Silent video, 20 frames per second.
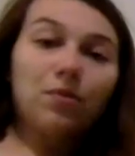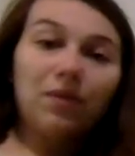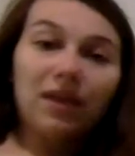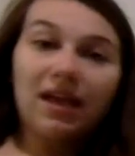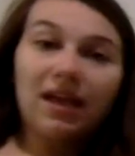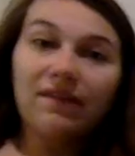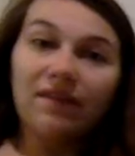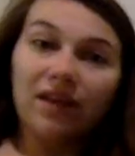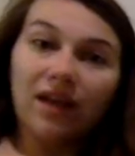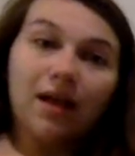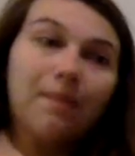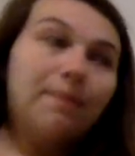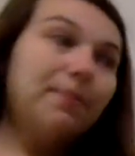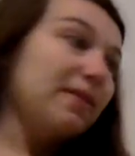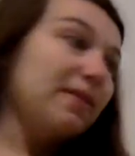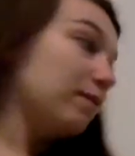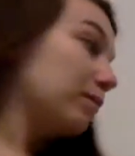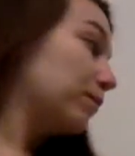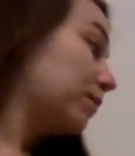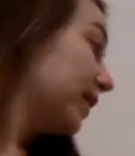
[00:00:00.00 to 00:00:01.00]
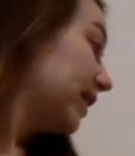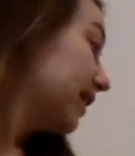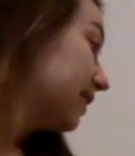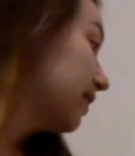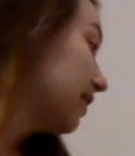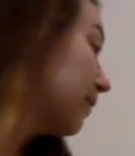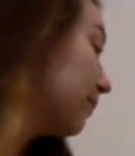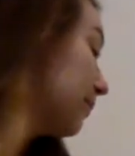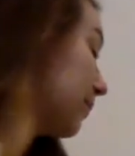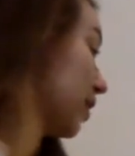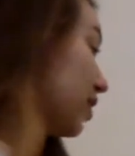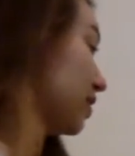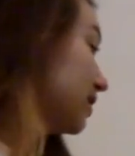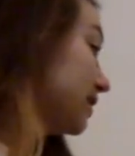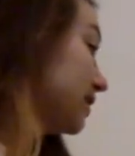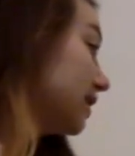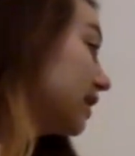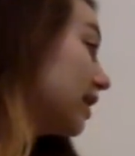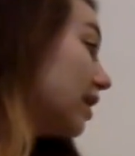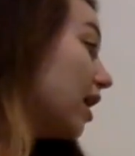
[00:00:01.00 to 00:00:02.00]
We have a couple of big numbers.
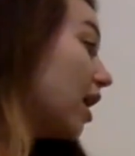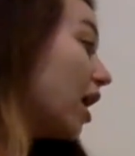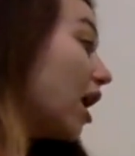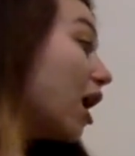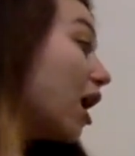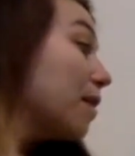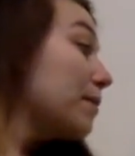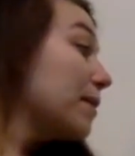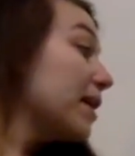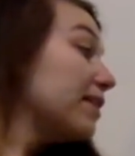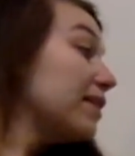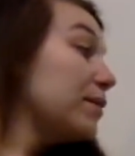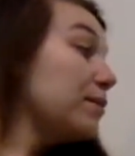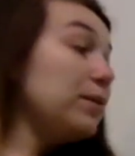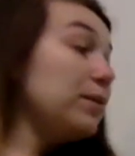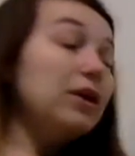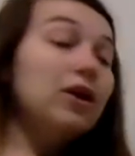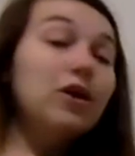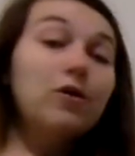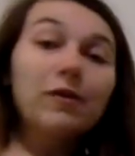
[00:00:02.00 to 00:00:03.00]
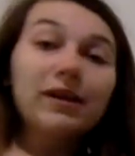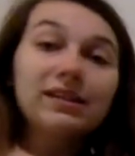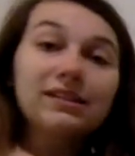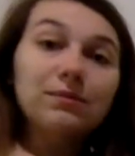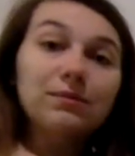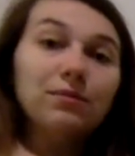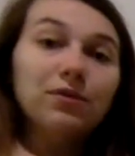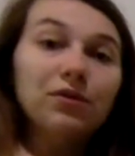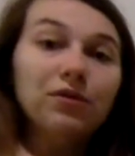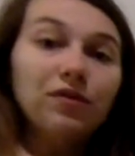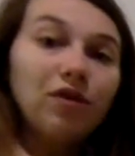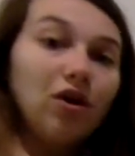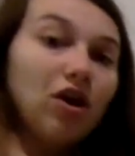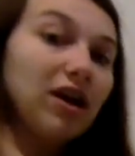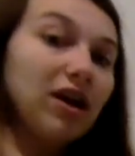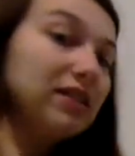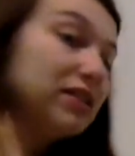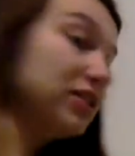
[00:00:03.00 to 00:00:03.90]
And then we are going to move on